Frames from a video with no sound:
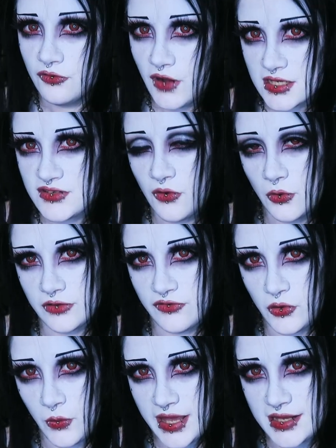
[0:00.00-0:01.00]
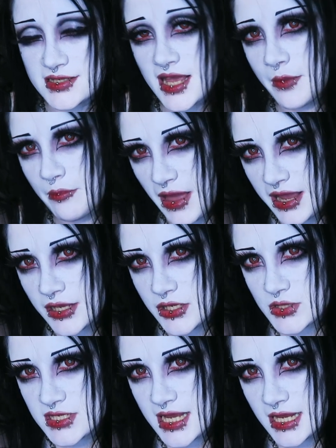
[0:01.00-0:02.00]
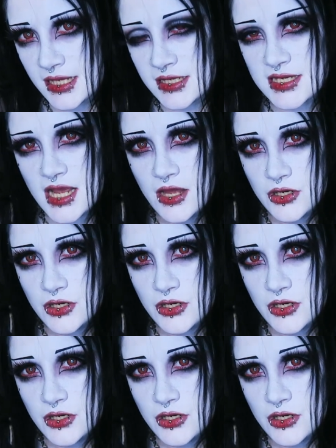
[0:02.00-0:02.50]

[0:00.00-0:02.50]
Fast forward a few weeks, I'm back in New Zealand.